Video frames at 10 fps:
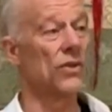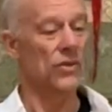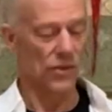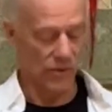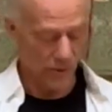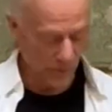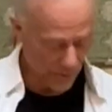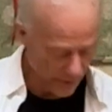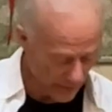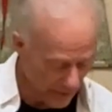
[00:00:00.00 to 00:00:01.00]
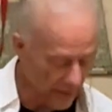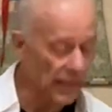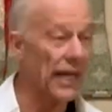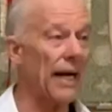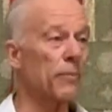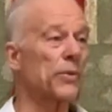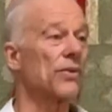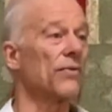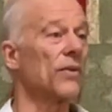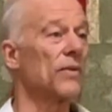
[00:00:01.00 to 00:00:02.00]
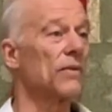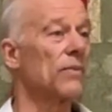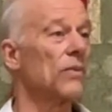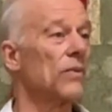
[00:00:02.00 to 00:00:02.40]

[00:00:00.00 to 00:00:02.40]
So, those are the little laps of the